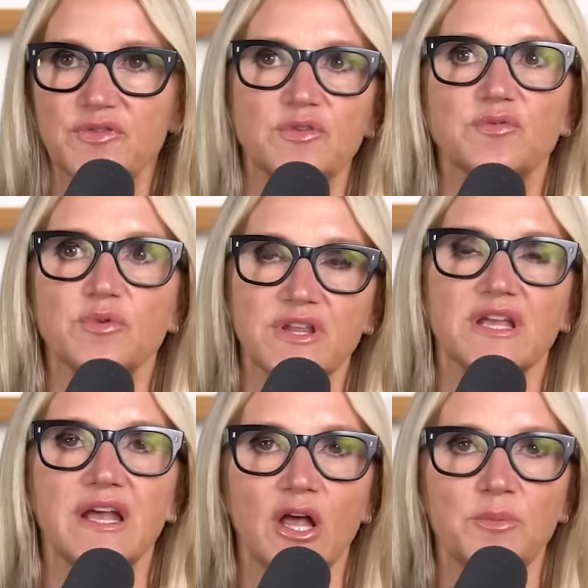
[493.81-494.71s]
So it's really
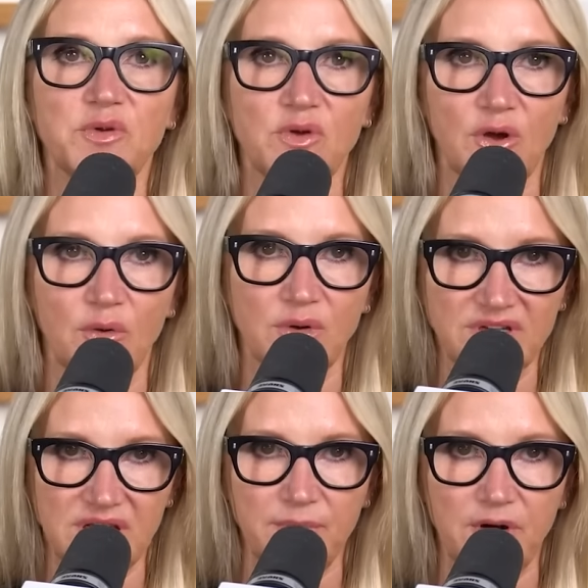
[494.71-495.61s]
going to help you go
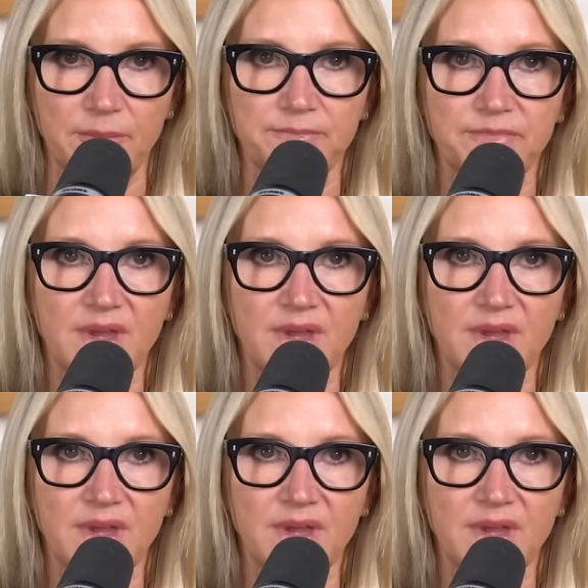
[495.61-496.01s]
deeper.